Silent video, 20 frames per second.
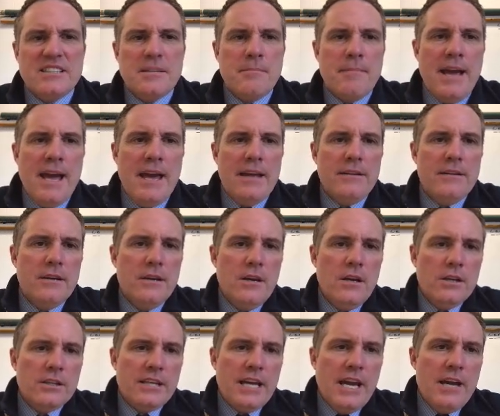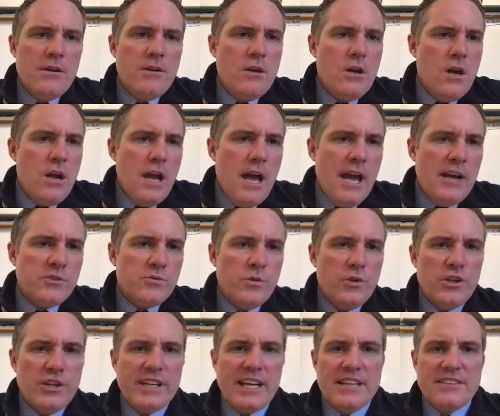demand, okay? As we
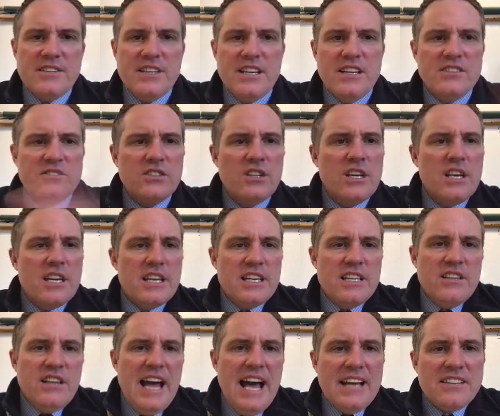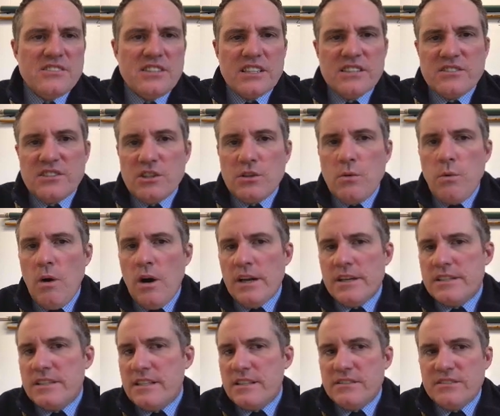look at this, elastics, the
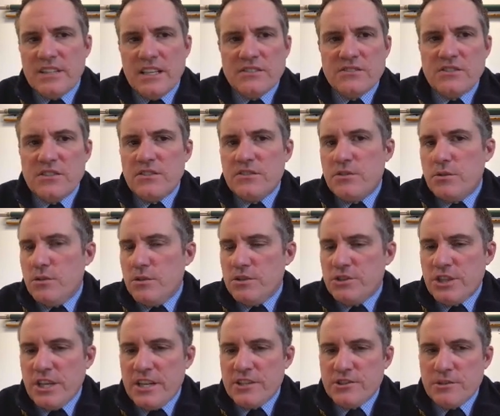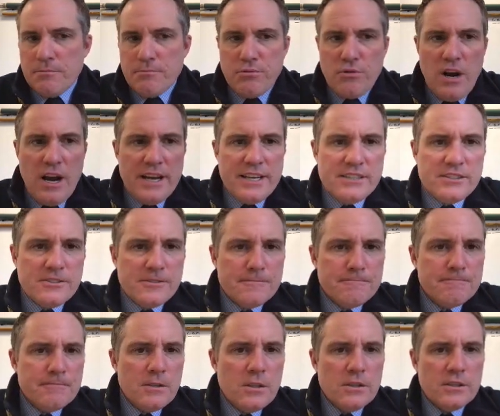quantity is sensitive to a change in price,
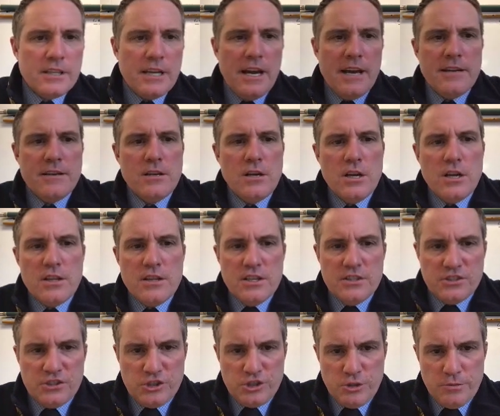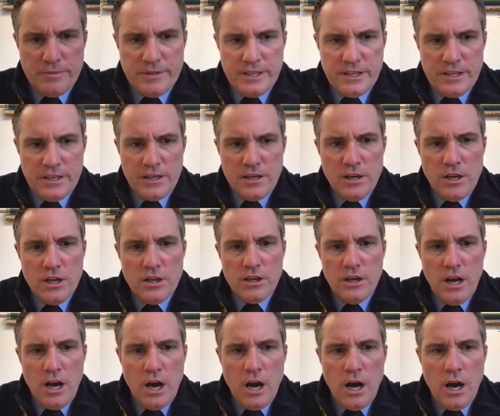okay? This should be
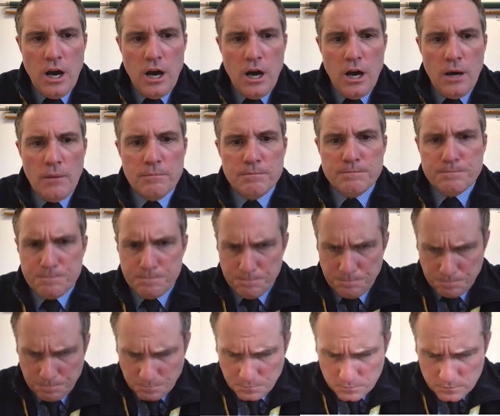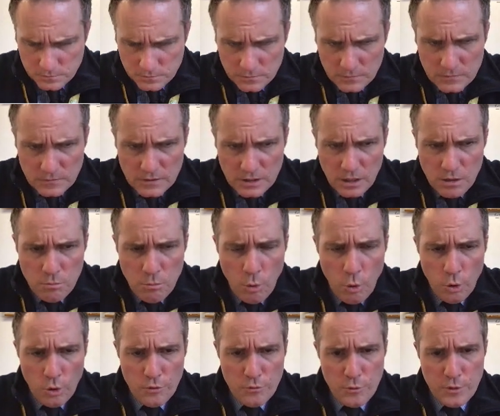more
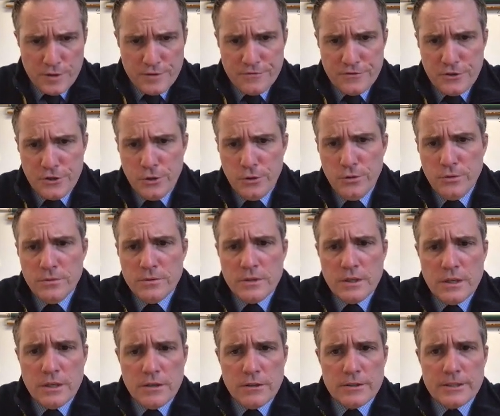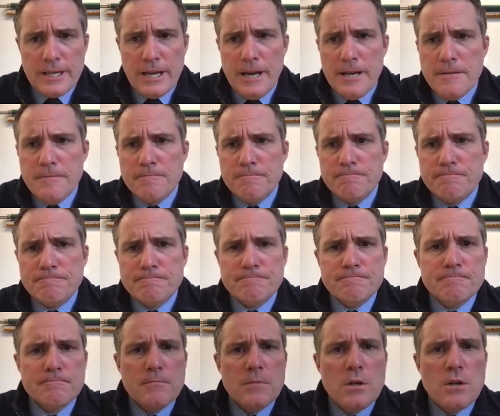review, okay?
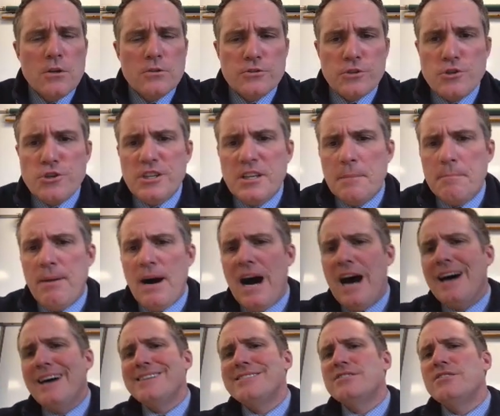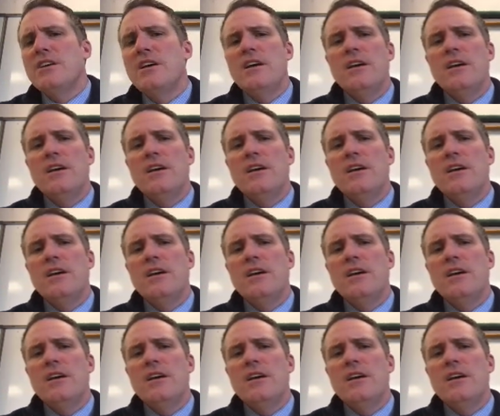So you can pause